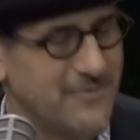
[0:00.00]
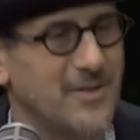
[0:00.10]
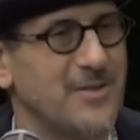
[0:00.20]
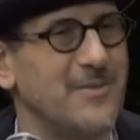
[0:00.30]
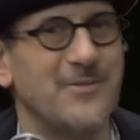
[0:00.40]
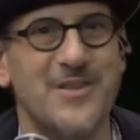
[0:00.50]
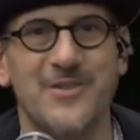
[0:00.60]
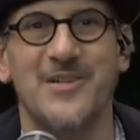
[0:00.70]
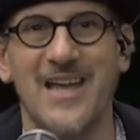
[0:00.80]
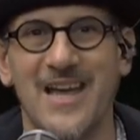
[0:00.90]
fun to be with
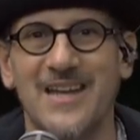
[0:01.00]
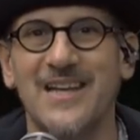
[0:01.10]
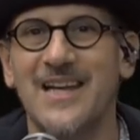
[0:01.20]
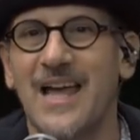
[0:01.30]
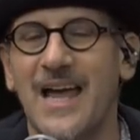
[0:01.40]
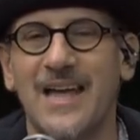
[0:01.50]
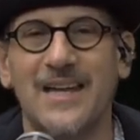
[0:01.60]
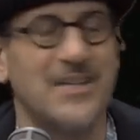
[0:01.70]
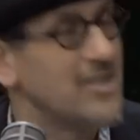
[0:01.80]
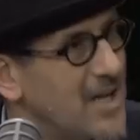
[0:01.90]
you again. And
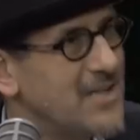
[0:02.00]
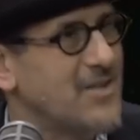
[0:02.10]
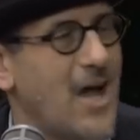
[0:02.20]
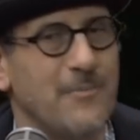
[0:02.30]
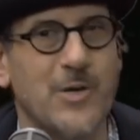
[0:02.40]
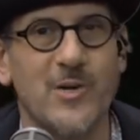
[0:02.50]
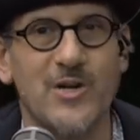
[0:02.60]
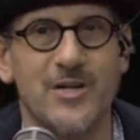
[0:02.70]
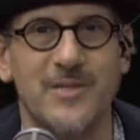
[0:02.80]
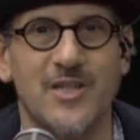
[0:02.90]
uh, today's topic, we're
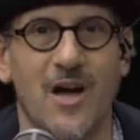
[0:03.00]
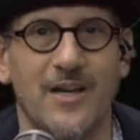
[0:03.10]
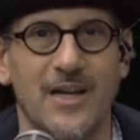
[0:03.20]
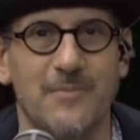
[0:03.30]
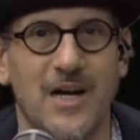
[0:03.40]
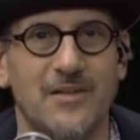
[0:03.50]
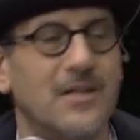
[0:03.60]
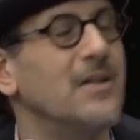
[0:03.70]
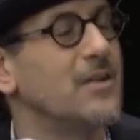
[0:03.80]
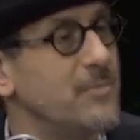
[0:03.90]
going to be talking about
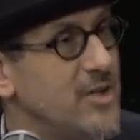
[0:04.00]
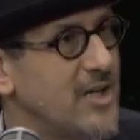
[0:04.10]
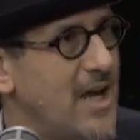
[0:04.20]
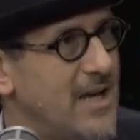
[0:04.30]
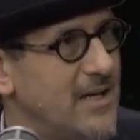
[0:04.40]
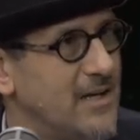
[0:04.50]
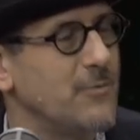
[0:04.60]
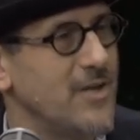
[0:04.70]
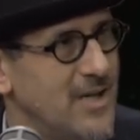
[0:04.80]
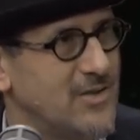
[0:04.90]
communicating
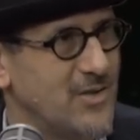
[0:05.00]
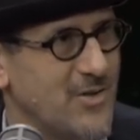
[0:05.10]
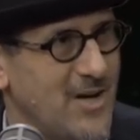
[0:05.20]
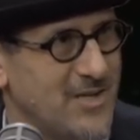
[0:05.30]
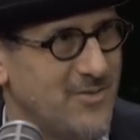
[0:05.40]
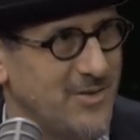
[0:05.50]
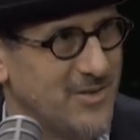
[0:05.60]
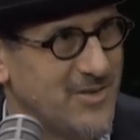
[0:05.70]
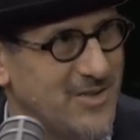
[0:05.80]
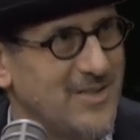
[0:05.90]
with
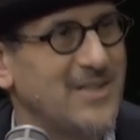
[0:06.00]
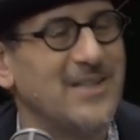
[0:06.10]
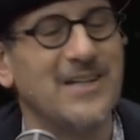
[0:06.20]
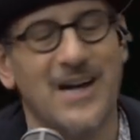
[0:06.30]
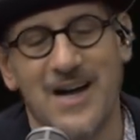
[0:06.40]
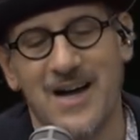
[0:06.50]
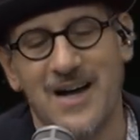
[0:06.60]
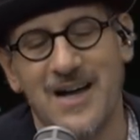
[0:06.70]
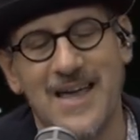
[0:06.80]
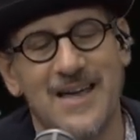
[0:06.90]
extraterrestrials. Yeah.
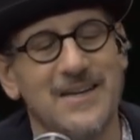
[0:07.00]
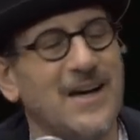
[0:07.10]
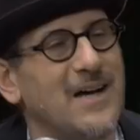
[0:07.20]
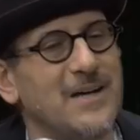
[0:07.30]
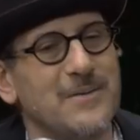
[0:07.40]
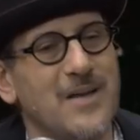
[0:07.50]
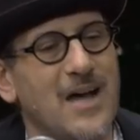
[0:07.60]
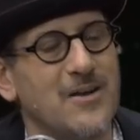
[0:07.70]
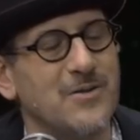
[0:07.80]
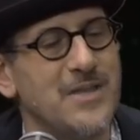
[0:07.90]
Uh, and uh,
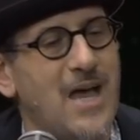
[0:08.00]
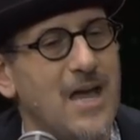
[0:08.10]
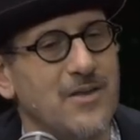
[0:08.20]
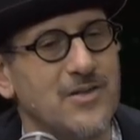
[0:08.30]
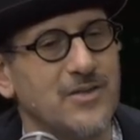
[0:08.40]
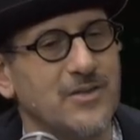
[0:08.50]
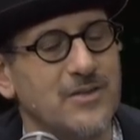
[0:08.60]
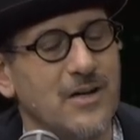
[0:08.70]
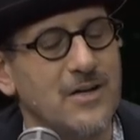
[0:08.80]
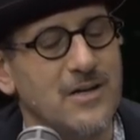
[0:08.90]
not only that, there's a,
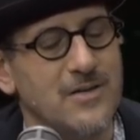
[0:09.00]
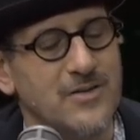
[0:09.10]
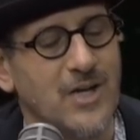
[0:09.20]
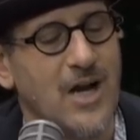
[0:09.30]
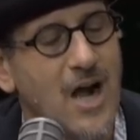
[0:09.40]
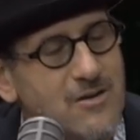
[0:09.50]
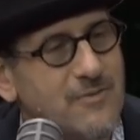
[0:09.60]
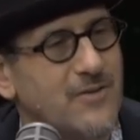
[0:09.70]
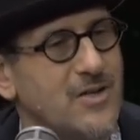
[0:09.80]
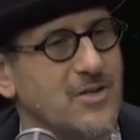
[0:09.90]
uh, there's a
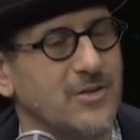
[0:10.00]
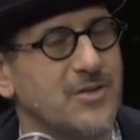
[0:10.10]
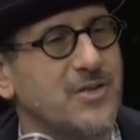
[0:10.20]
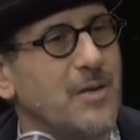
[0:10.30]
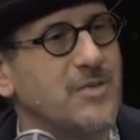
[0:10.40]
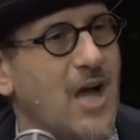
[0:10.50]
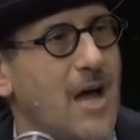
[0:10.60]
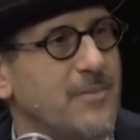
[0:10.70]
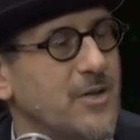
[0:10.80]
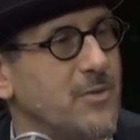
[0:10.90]
controversial
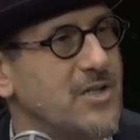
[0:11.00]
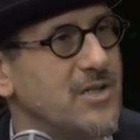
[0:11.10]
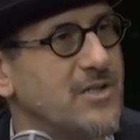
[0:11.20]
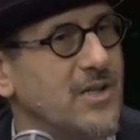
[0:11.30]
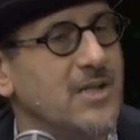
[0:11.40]
subtopic, which is